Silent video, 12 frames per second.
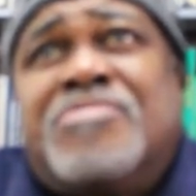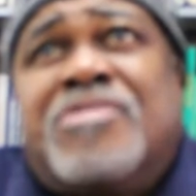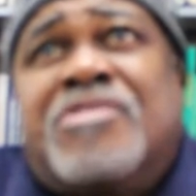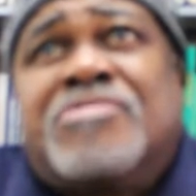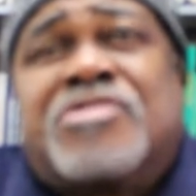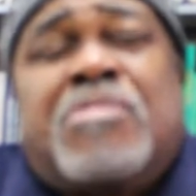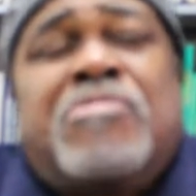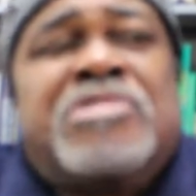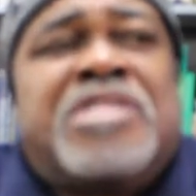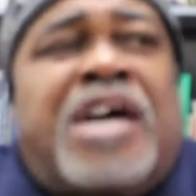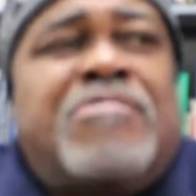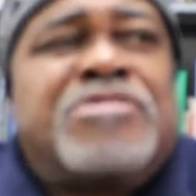during the summer
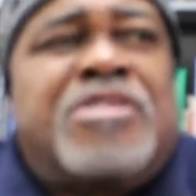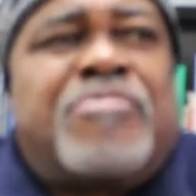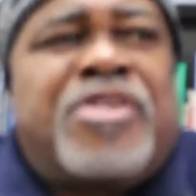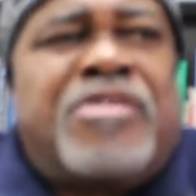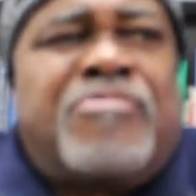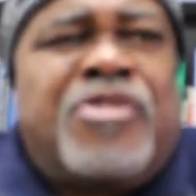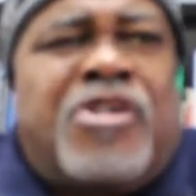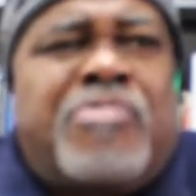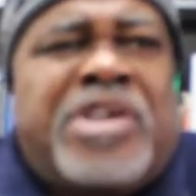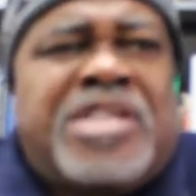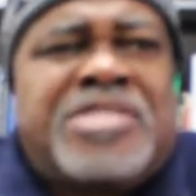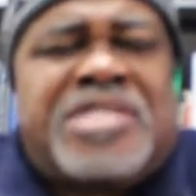when Doc was up here, we all
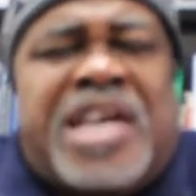played in